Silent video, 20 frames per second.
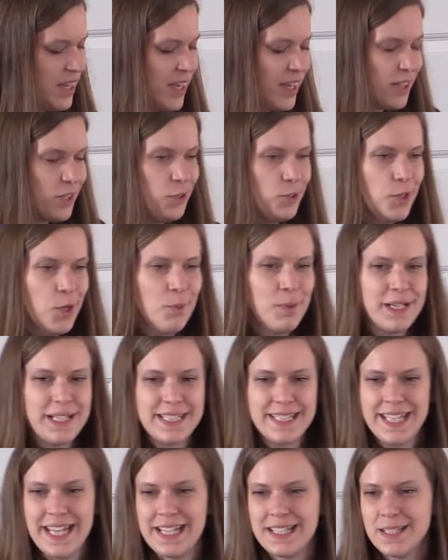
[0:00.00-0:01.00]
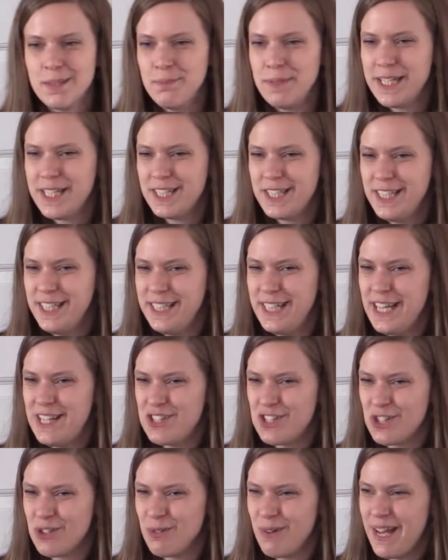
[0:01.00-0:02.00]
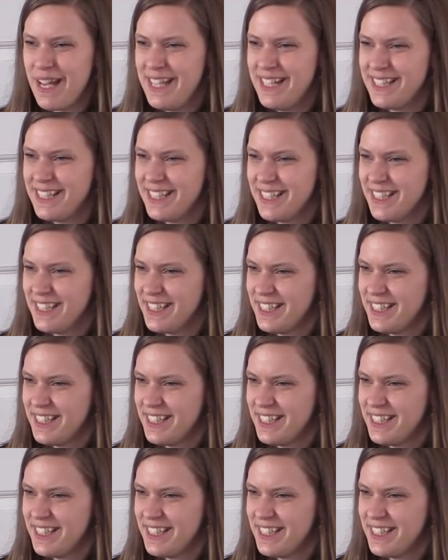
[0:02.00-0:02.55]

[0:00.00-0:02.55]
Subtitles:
You know what it's like to be a teenager, right?